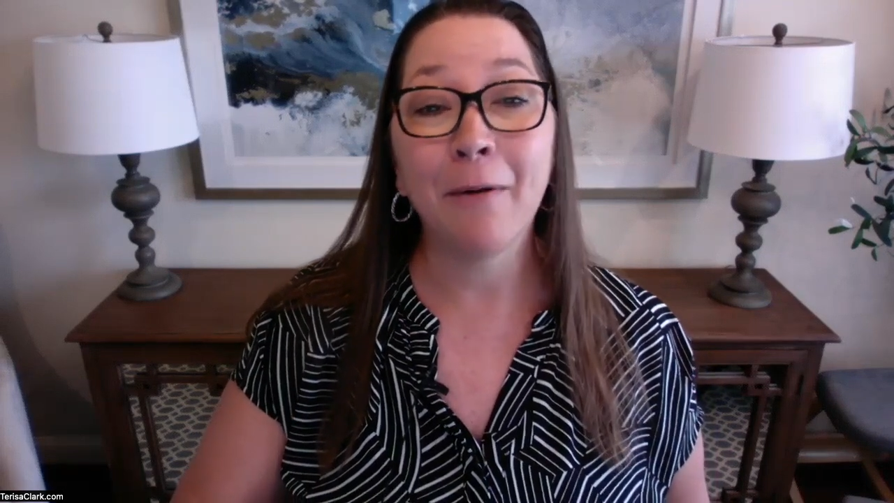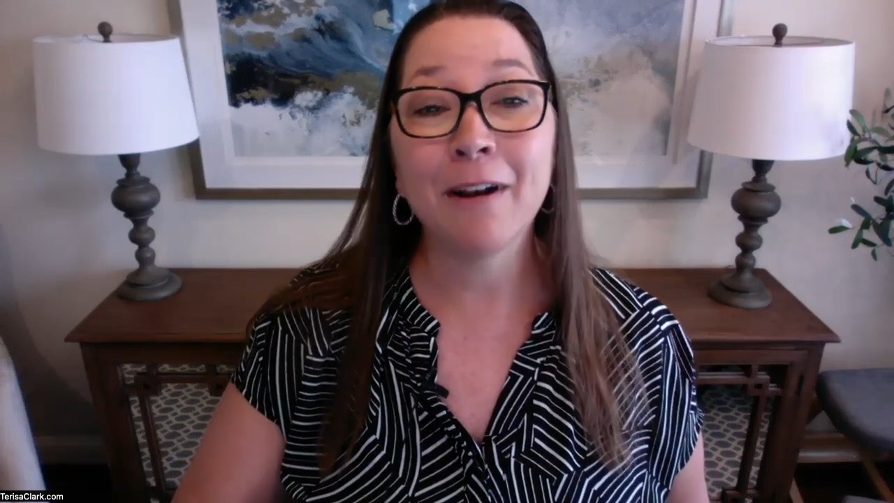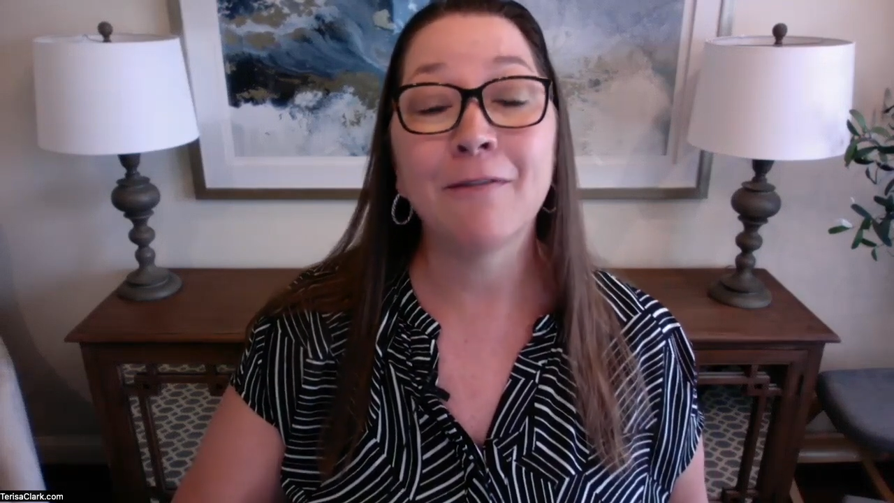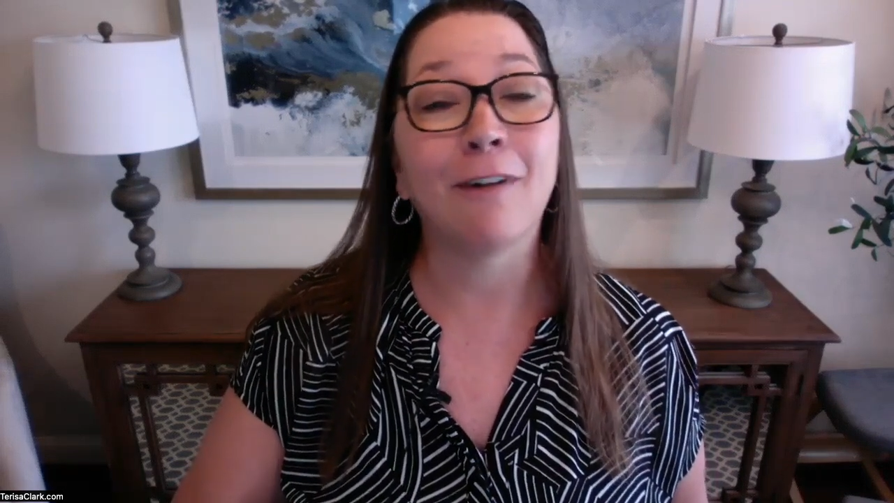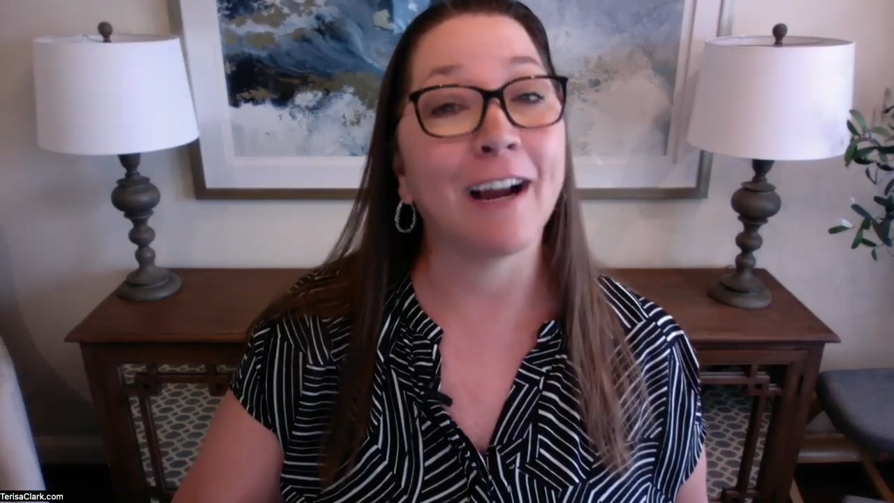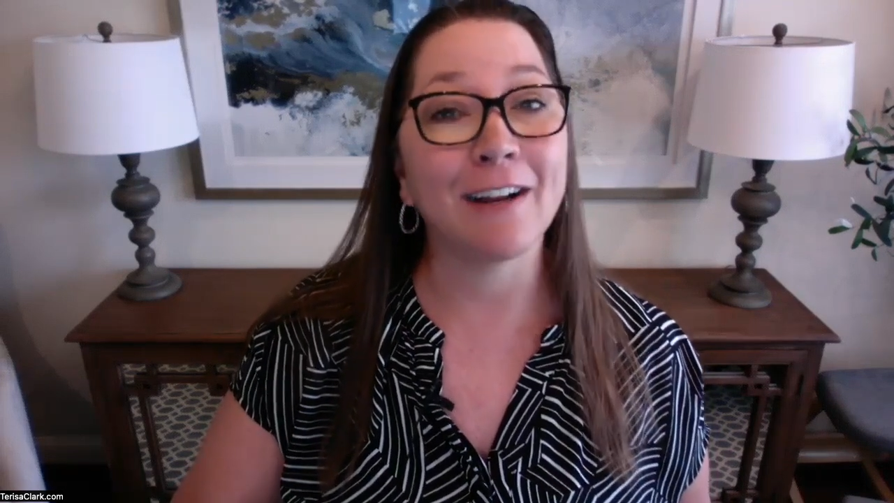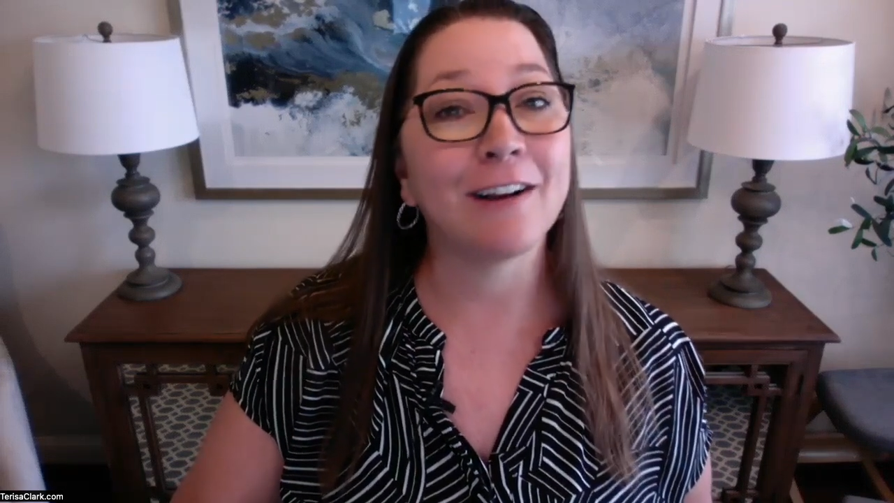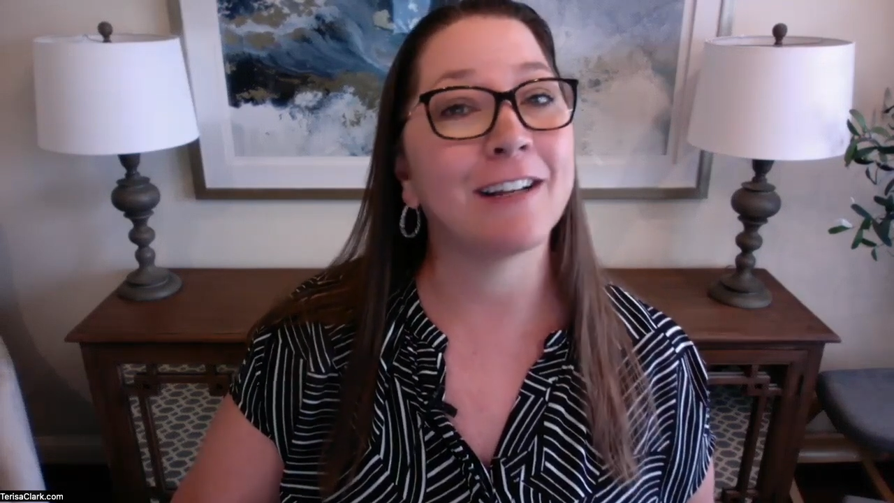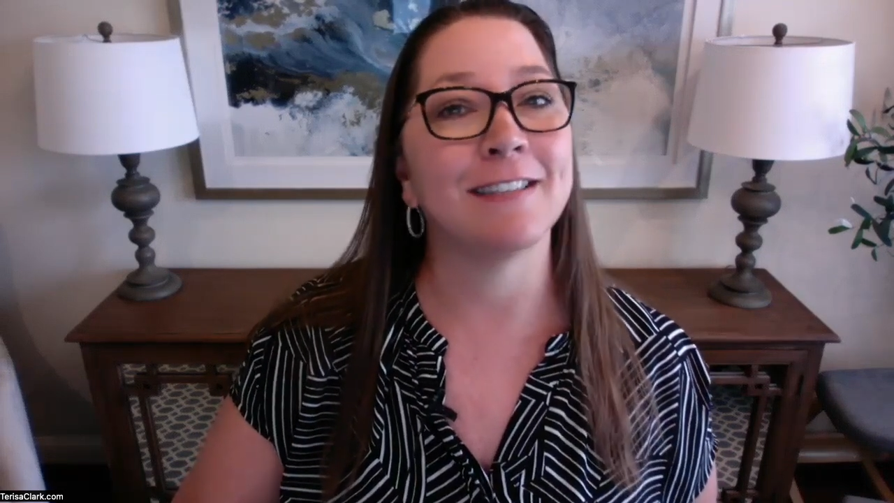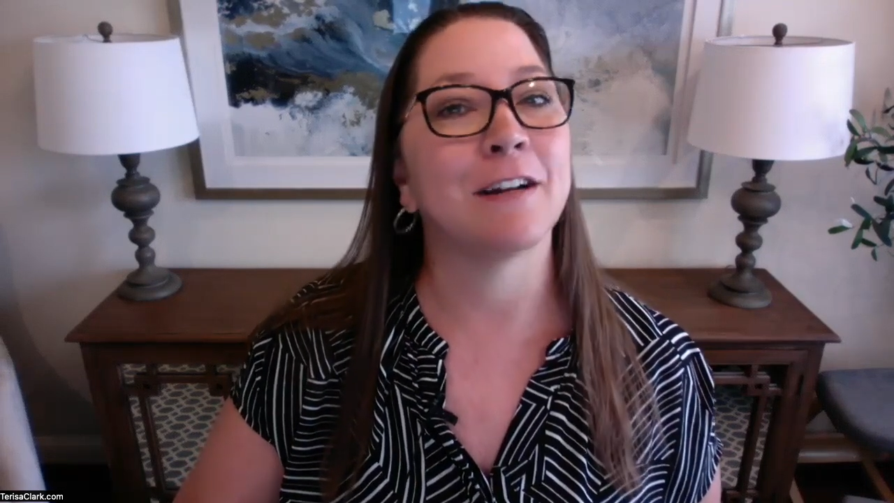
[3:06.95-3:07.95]
want to invite you
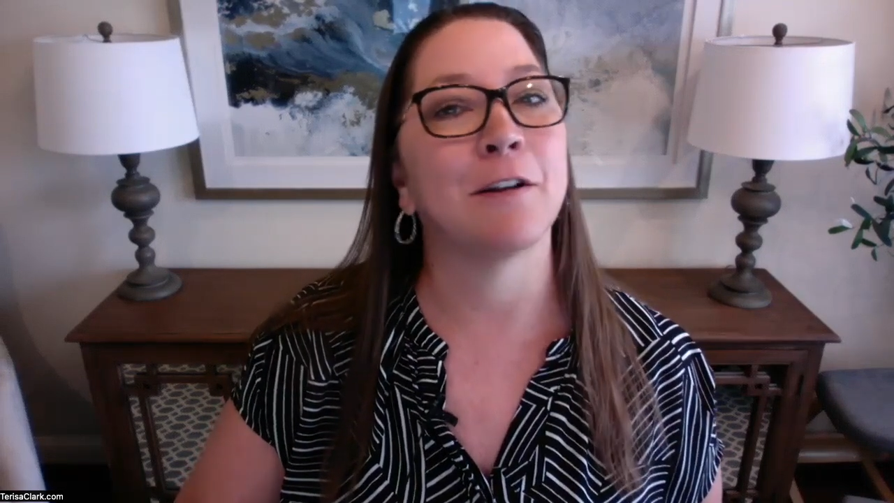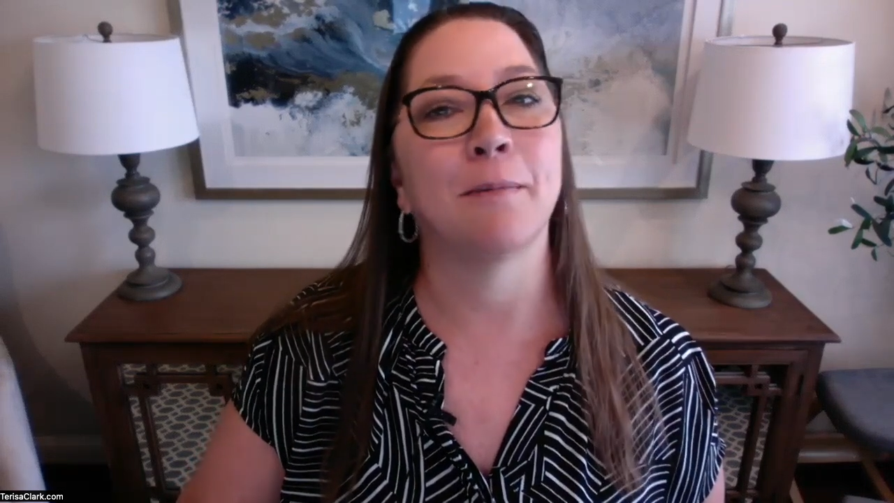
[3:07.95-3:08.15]
to consider